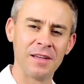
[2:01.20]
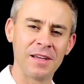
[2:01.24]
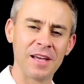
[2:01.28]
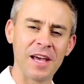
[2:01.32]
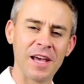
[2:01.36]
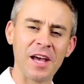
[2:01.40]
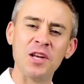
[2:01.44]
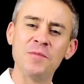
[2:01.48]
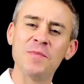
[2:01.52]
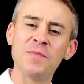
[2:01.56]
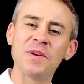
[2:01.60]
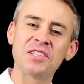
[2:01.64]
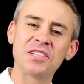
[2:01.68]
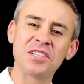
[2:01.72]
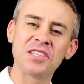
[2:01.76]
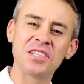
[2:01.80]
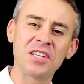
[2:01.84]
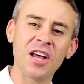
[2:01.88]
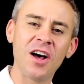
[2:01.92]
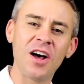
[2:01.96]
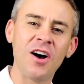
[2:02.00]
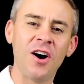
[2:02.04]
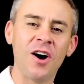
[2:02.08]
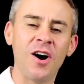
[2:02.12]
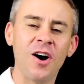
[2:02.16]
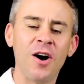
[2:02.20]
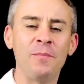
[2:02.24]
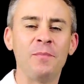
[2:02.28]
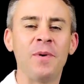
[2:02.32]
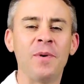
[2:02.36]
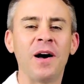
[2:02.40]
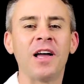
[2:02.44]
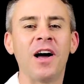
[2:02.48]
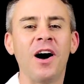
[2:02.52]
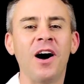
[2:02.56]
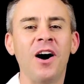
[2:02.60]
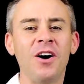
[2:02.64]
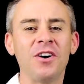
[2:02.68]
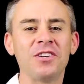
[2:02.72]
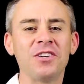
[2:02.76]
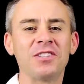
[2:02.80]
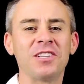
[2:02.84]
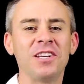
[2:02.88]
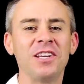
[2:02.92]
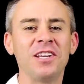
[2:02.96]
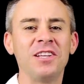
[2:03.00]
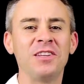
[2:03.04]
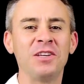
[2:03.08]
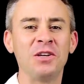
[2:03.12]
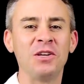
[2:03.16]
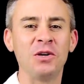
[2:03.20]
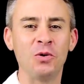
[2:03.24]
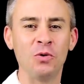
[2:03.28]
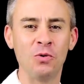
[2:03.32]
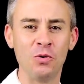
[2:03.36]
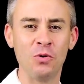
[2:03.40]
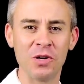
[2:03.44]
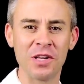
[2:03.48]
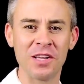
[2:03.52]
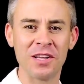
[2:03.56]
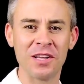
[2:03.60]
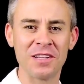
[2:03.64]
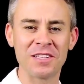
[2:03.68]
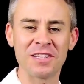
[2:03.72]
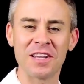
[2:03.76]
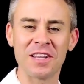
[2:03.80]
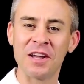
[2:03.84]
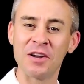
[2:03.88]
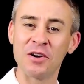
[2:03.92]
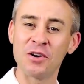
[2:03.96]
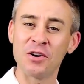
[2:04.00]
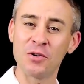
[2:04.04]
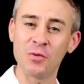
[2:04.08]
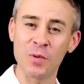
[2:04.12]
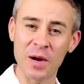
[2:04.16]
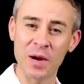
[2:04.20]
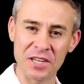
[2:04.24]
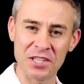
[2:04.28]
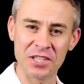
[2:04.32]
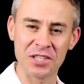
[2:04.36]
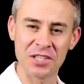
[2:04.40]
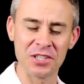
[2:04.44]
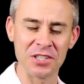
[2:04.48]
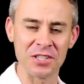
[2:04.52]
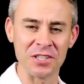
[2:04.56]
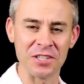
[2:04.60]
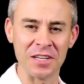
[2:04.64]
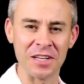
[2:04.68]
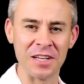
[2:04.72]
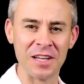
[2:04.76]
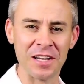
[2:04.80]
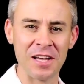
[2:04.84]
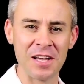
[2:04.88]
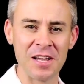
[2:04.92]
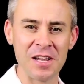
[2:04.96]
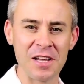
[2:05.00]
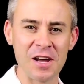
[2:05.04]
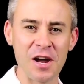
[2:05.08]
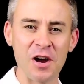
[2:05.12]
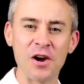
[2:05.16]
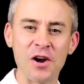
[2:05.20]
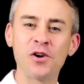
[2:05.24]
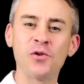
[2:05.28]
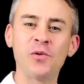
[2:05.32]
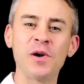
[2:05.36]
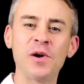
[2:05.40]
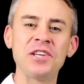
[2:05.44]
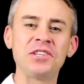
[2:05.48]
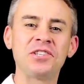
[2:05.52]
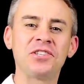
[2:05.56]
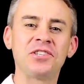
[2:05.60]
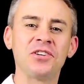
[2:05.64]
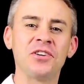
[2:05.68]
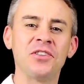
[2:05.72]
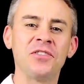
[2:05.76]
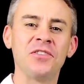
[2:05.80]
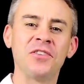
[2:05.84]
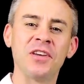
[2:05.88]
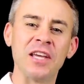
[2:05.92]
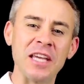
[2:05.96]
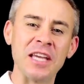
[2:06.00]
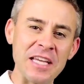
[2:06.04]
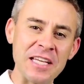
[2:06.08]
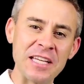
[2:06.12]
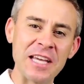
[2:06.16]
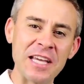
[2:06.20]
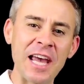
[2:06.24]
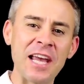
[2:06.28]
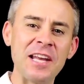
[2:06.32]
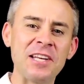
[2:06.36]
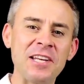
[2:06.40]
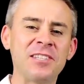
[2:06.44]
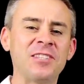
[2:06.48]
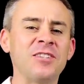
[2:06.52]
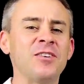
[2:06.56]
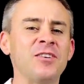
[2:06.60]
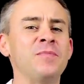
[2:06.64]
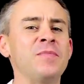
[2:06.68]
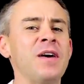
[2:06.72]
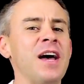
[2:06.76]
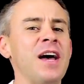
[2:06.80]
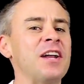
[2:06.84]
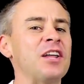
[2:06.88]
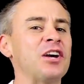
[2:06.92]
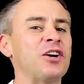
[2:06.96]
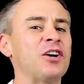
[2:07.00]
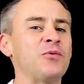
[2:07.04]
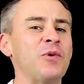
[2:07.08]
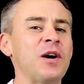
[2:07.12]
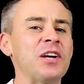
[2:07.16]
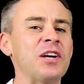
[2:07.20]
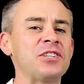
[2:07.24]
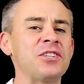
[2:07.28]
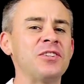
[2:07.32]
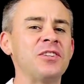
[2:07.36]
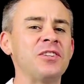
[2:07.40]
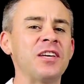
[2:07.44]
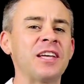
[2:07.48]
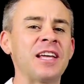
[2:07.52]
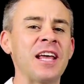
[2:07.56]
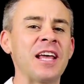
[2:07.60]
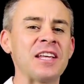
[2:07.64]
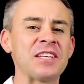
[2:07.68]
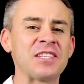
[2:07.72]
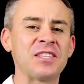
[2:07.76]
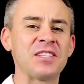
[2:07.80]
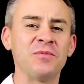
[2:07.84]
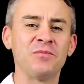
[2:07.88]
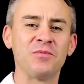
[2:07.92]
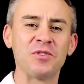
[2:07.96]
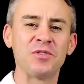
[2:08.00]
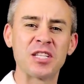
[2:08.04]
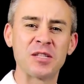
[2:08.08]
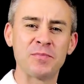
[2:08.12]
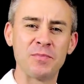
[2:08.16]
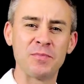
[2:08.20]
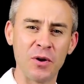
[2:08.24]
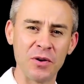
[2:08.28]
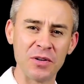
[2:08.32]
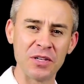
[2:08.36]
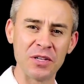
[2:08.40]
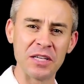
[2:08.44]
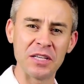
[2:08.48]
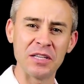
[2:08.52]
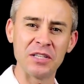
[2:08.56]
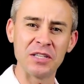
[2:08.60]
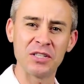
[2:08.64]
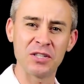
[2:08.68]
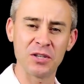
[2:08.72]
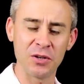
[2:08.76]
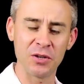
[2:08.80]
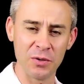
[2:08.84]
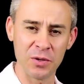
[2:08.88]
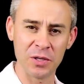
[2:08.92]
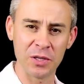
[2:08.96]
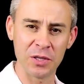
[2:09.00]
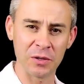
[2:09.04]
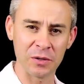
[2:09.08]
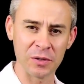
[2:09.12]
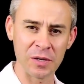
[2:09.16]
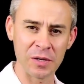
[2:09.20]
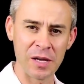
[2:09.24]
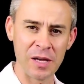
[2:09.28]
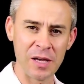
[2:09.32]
And you must start by asking the audience a question, a question that engages them and a question that gets them responding to you.